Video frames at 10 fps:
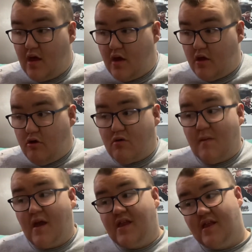use
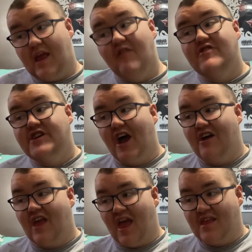my TV
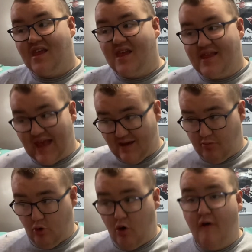child as an
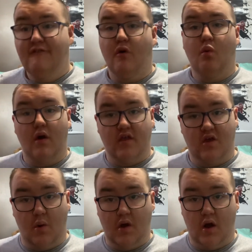example for what is
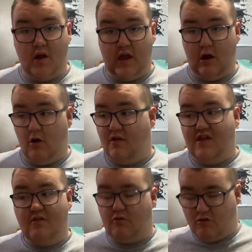going on here.
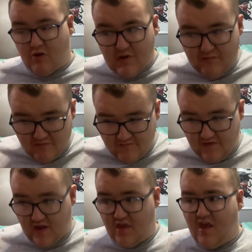These are 2 different
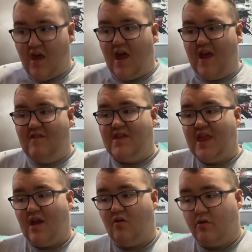events. Even
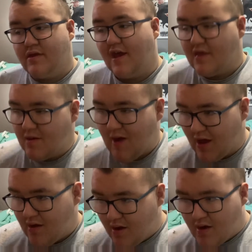Diggle says
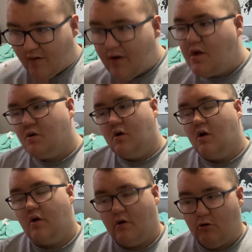about
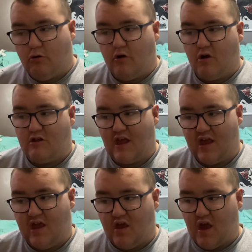earlier that
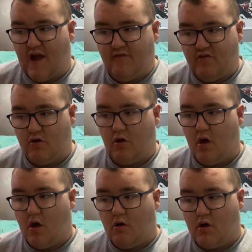he, after
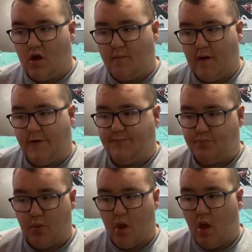learning about
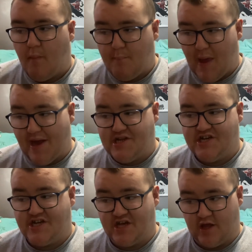
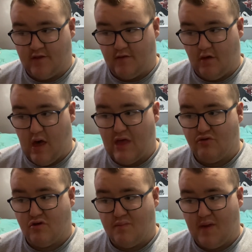magic and the
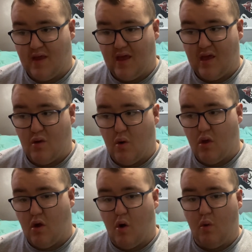Lazarus Pit, he would
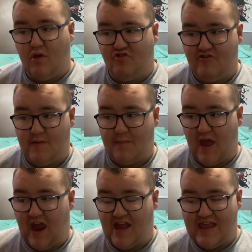always dream about
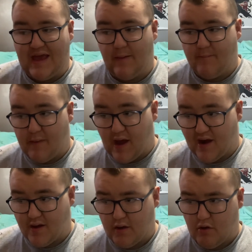Andy coming back.